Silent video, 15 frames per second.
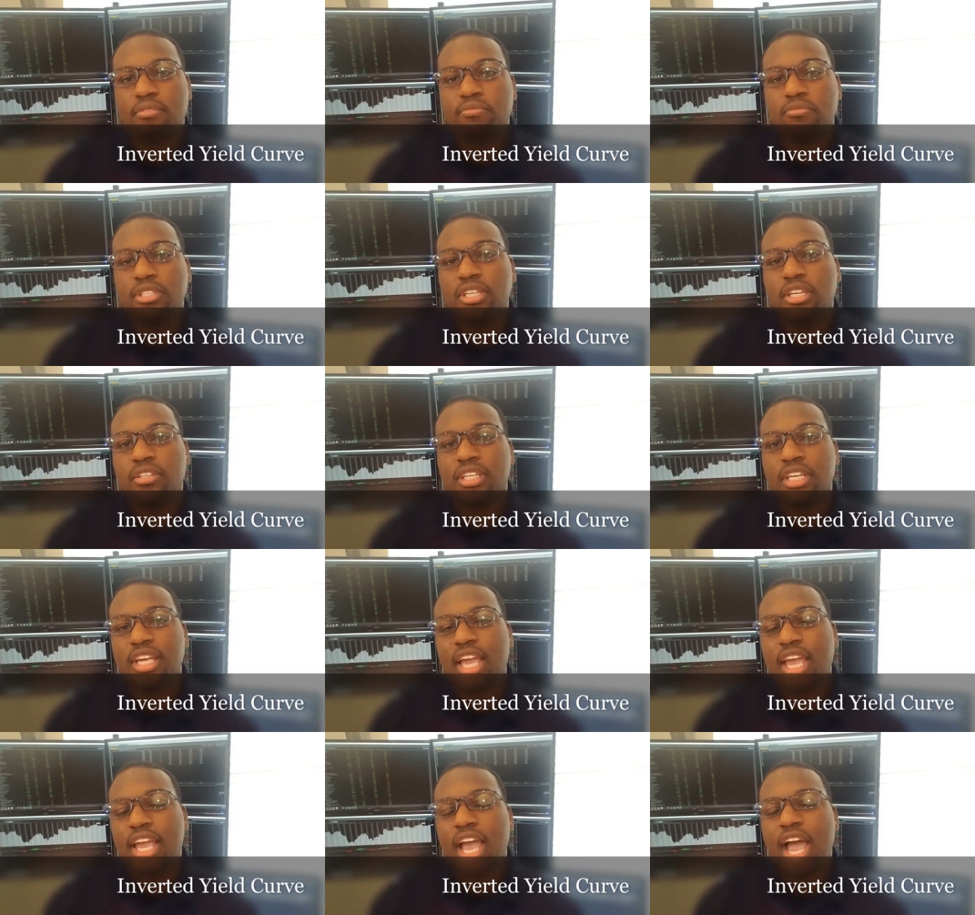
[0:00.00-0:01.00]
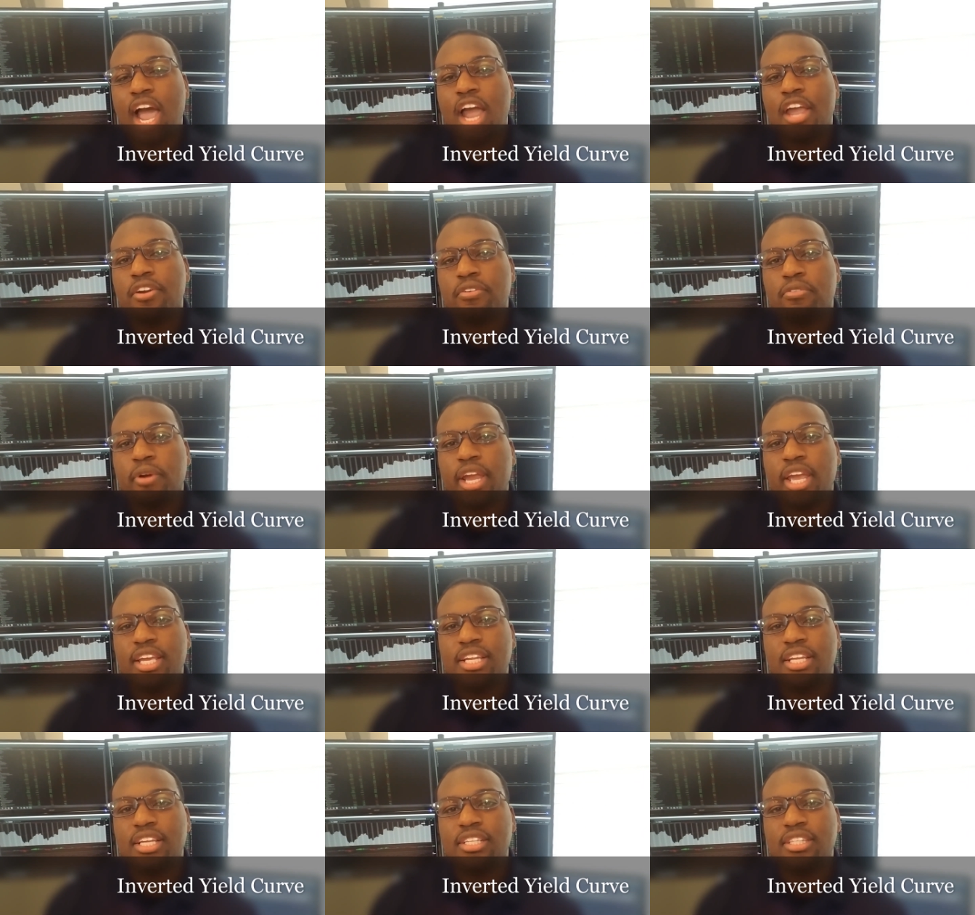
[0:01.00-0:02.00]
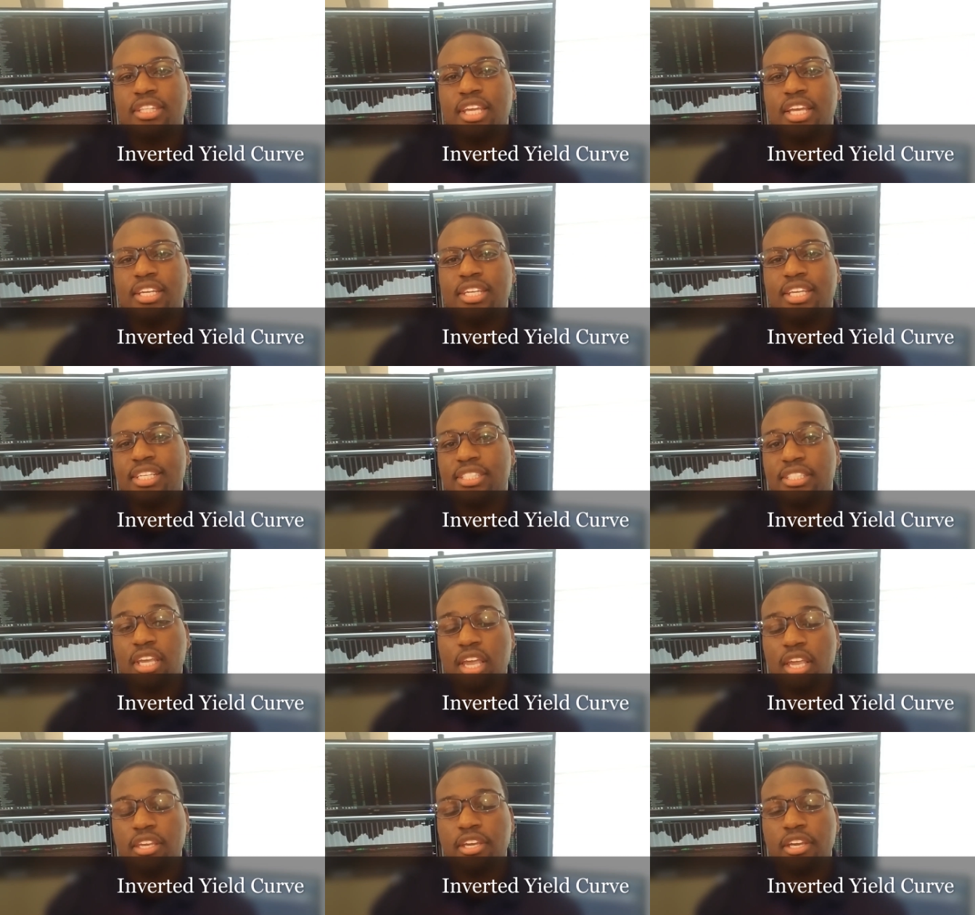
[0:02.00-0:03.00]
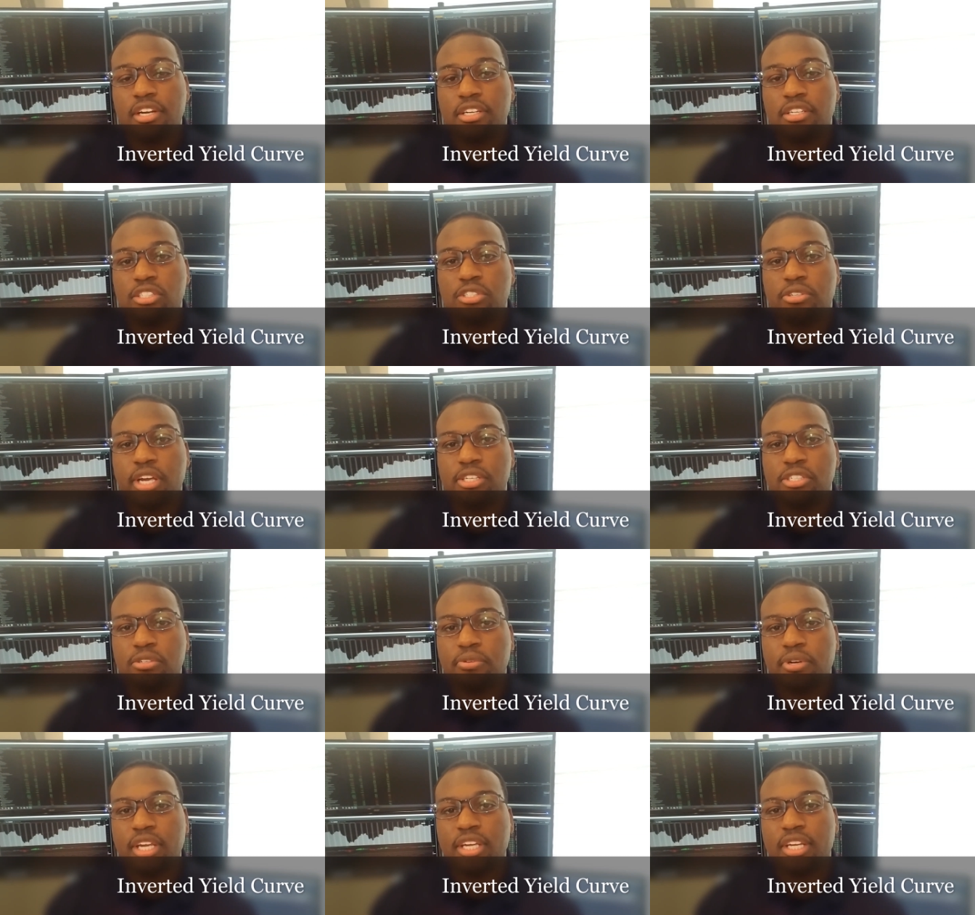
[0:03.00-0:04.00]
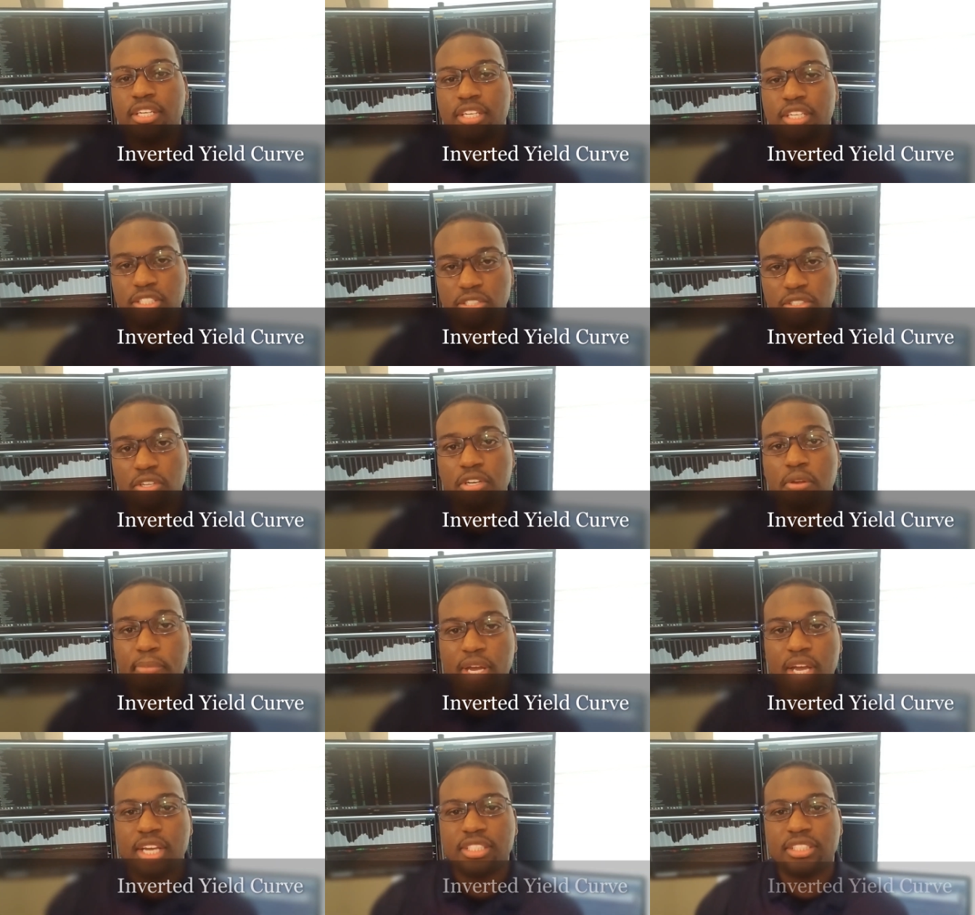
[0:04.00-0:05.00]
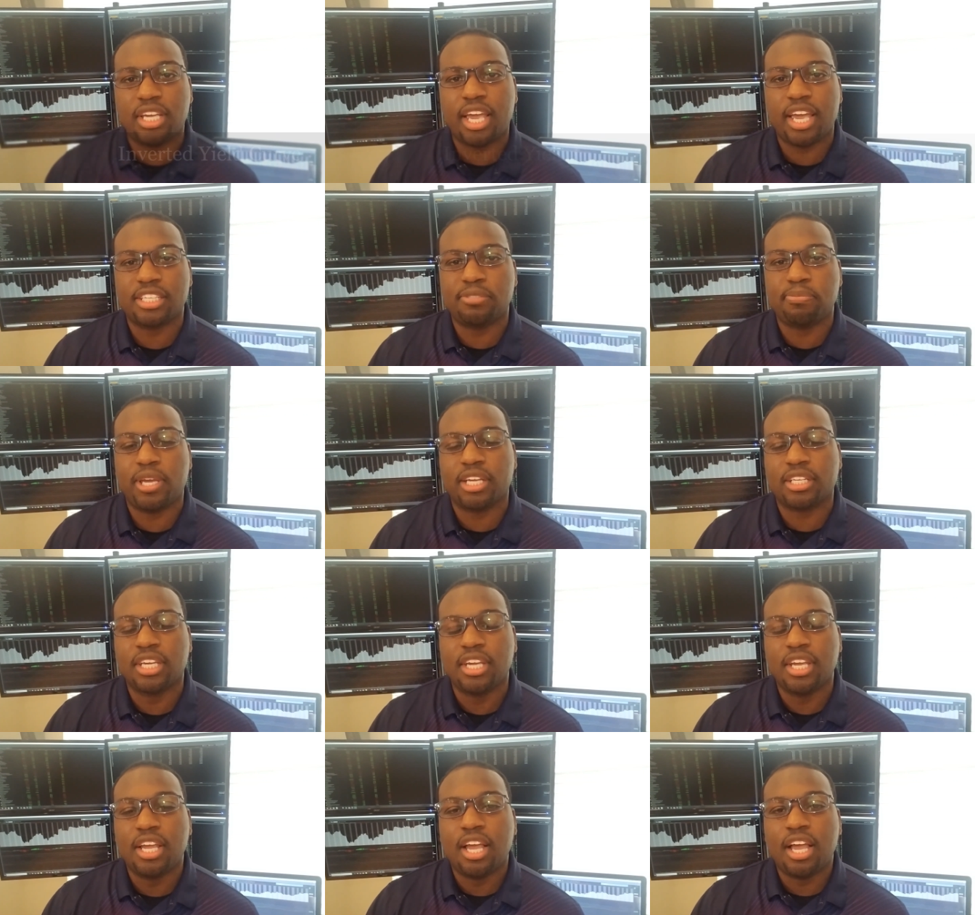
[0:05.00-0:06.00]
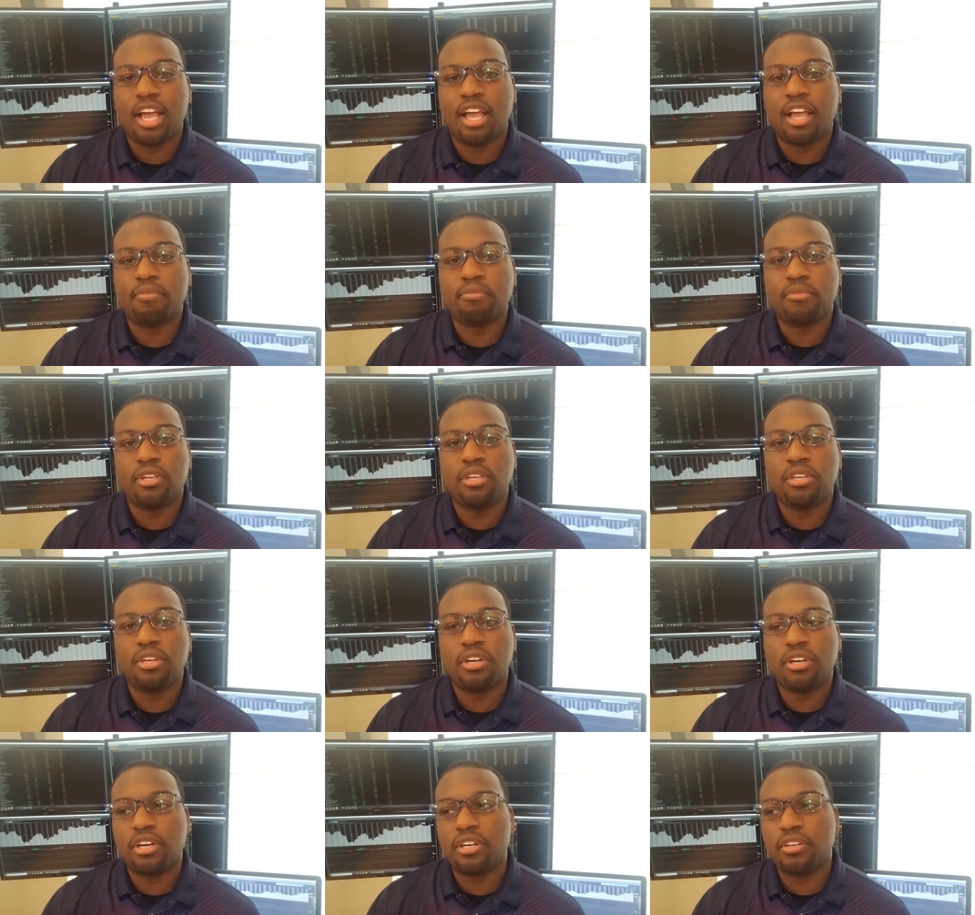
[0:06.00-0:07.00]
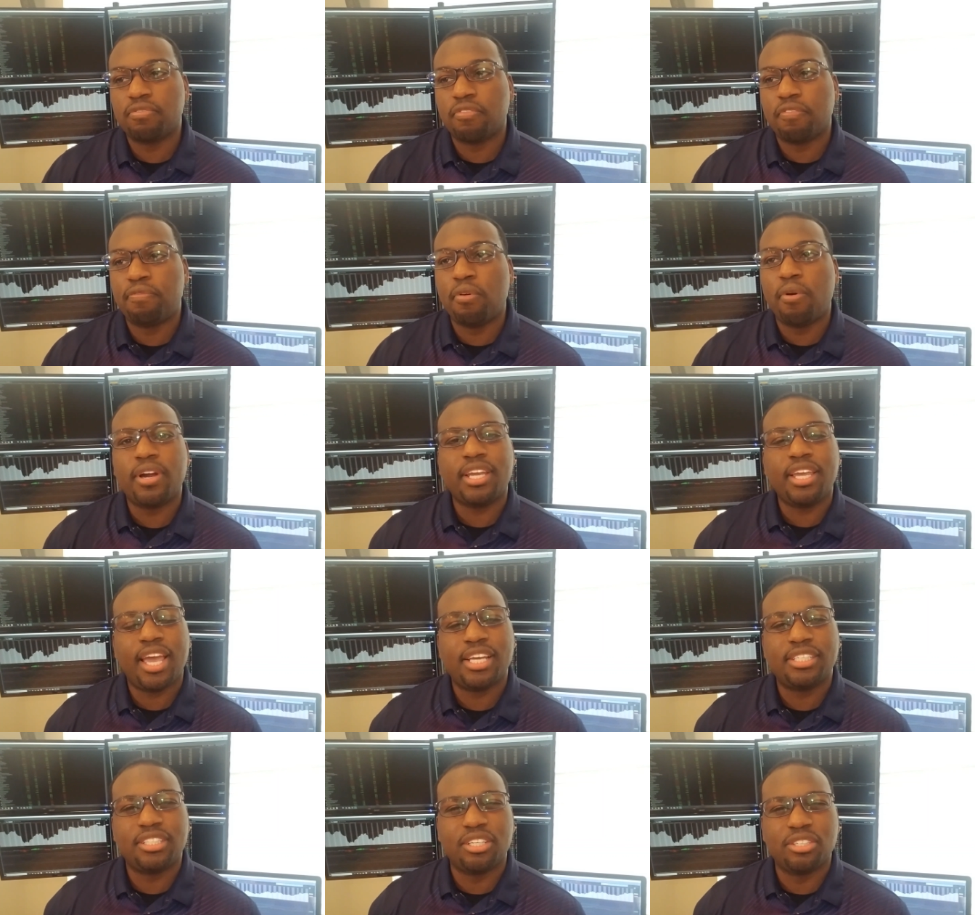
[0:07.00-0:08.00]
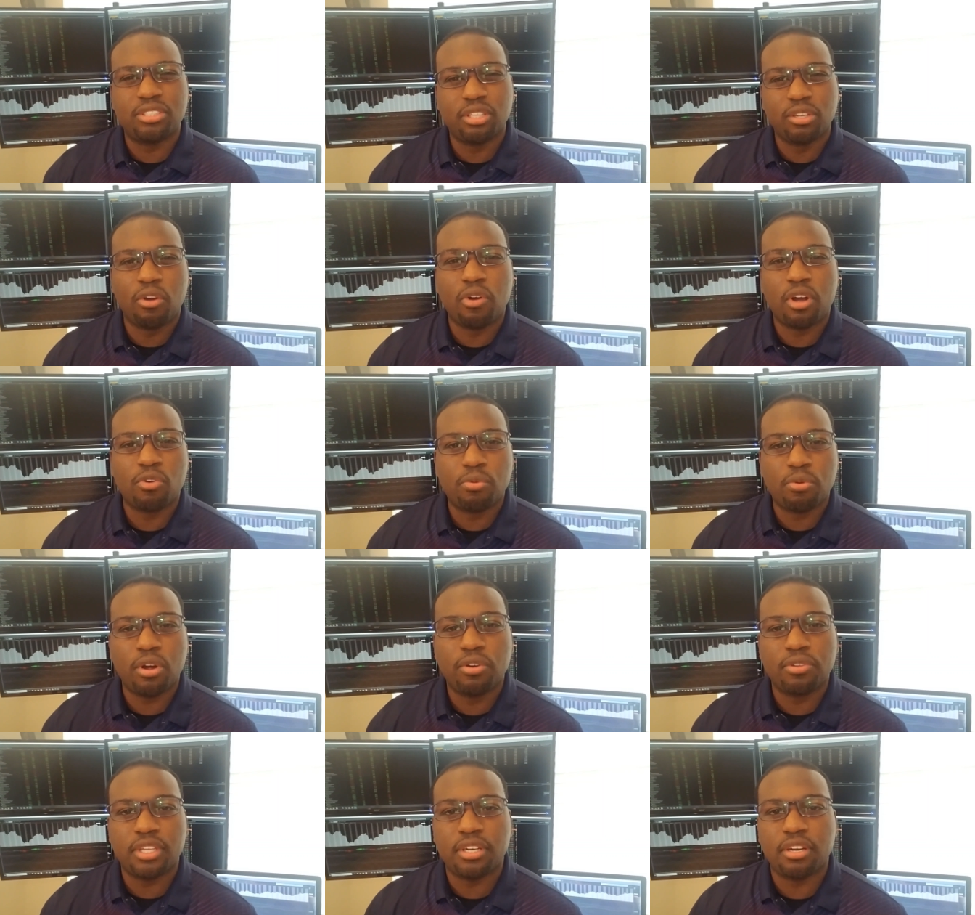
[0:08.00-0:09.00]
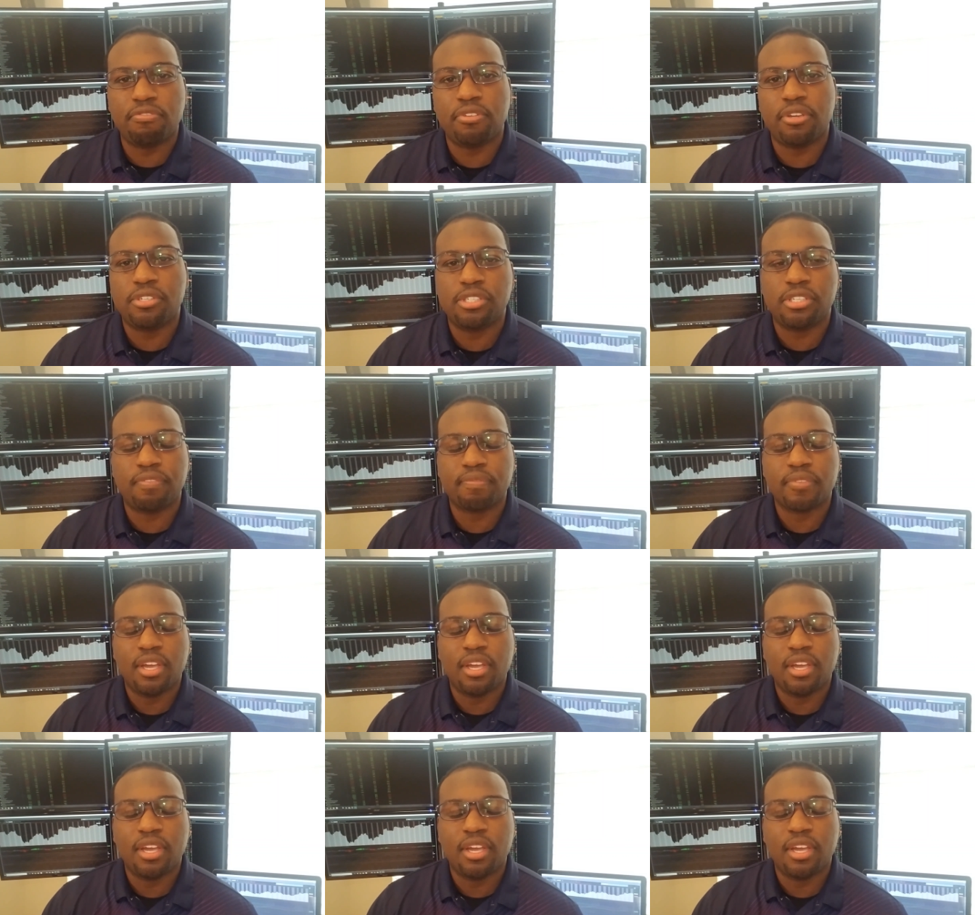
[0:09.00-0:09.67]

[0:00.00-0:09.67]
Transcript: yielding a higher rate than the 10-year treasury, and this is on the bonds aspect, you're forecasting slower growth in the future.